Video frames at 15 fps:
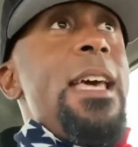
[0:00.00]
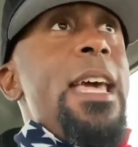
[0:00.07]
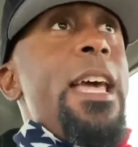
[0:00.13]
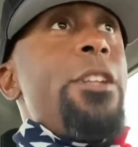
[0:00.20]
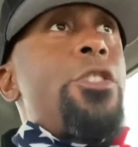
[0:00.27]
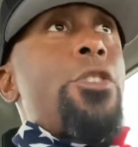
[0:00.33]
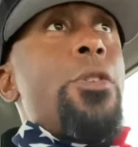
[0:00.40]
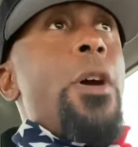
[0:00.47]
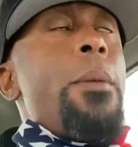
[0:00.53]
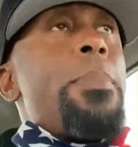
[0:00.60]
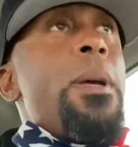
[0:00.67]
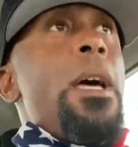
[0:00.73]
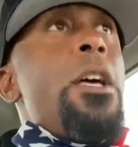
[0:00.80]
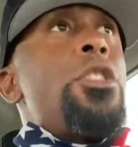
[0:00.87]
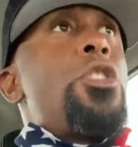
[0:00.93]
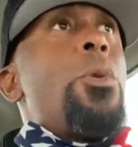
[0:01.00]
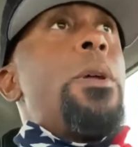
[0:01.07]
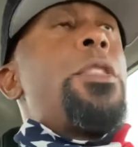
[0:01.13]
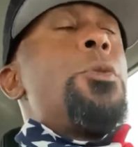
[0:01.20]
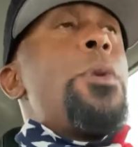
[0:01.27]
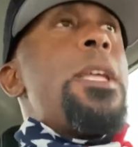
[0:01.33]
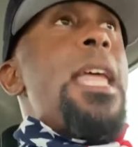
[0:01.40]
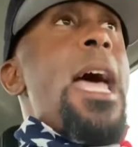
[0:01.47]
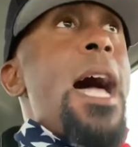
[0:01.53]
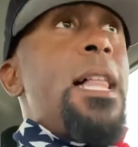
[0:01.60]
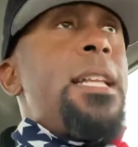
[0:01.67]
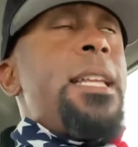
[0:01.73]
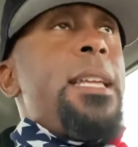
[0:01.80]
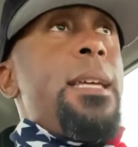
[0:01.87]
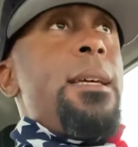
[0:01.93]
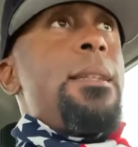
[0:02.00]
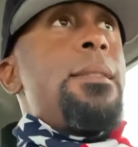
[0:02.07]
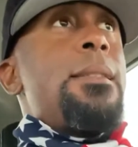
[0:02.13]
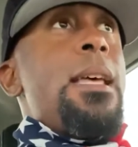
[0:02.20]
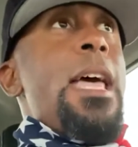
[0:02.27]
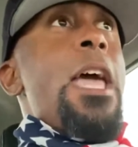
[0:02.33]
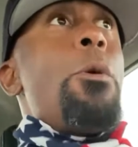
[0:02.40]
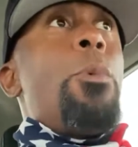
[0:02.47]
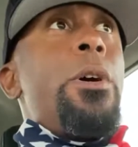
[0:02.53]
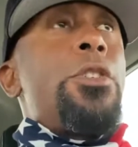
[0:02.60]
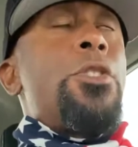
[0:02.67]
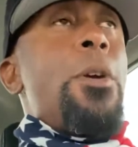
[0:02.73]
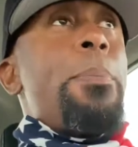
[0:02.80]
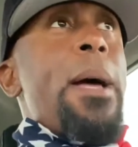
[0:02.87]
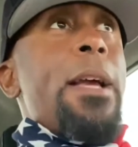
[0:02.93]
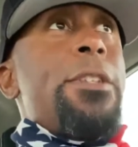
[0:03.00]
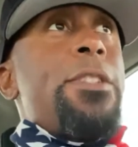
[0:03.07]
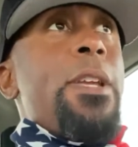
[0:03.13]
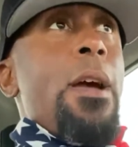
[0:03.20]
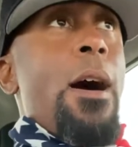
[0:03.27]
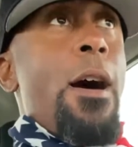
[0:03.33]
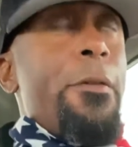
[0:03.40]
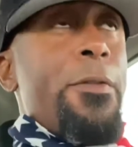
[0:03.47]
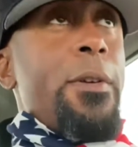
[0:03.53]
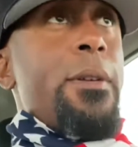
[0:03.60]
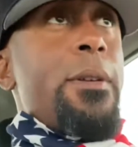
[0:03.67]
in Trump to what the reality is and what Trump actually offered